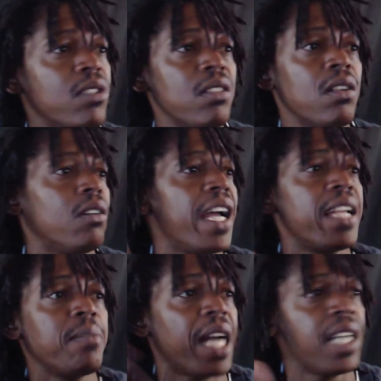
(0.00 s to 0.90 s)
you know,
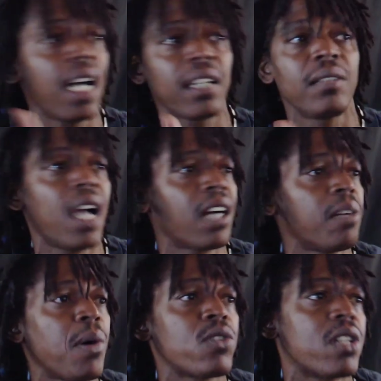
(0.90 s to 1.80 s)
anybody, y'all
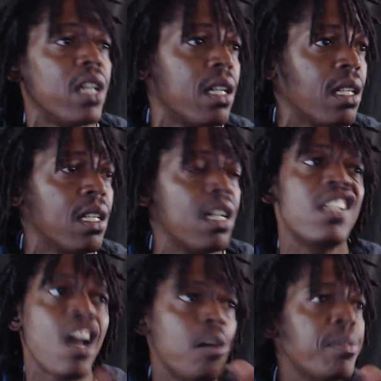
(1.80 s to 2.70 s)
can post it.
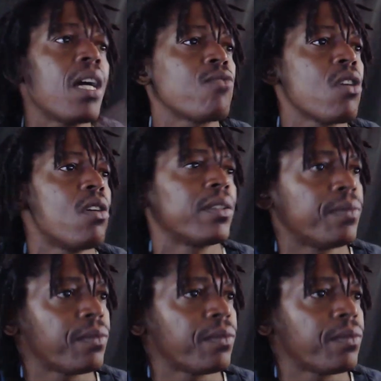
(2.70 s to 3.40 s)
Tell me I'm wrong.